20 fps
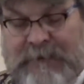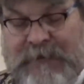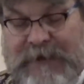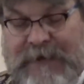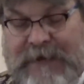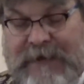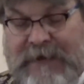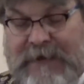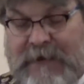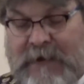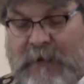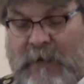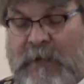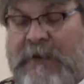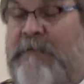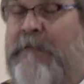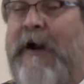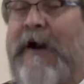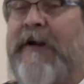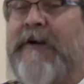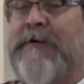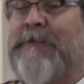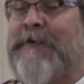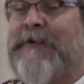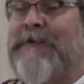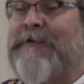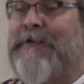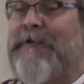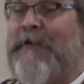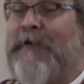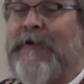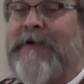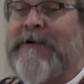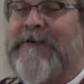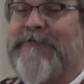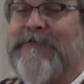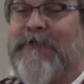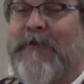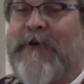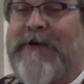be remarkable or
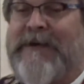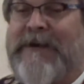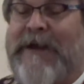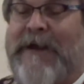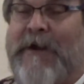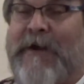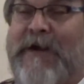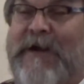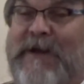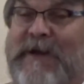extraordinary.